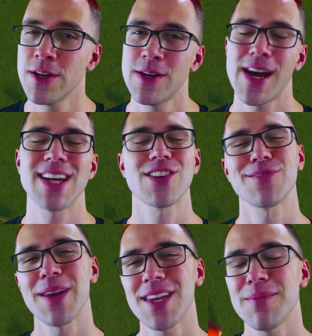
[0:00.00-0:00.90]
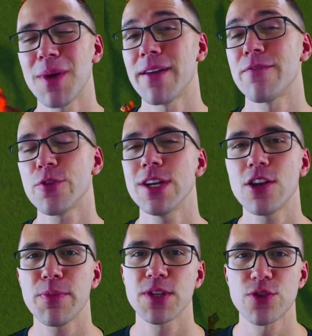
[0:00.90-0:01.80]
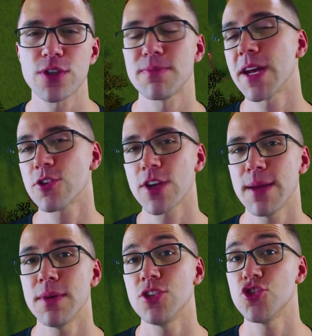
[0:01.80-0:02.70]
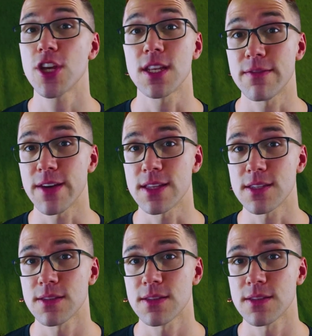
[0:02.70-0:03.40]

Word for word: as I was making my free and open source microgame, Chicken Defense.